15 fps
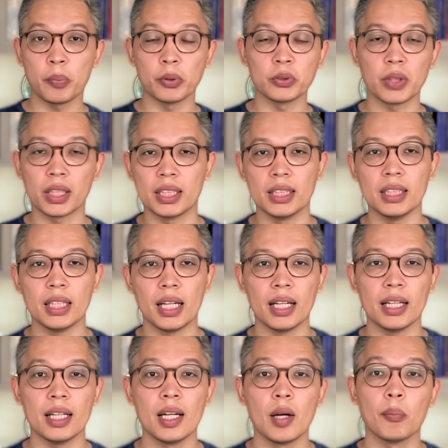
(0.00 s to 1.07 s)
11.
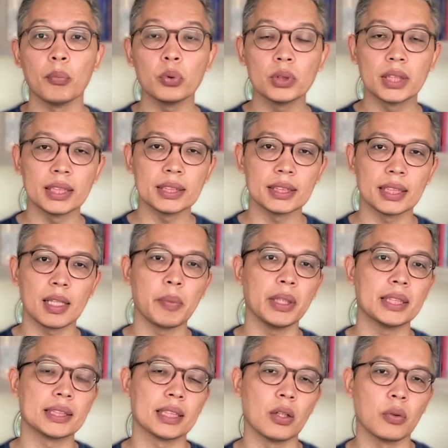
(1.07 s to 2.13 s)

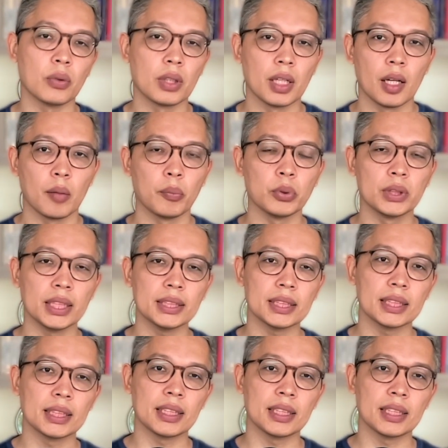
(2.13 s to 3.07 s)
Changes in urination.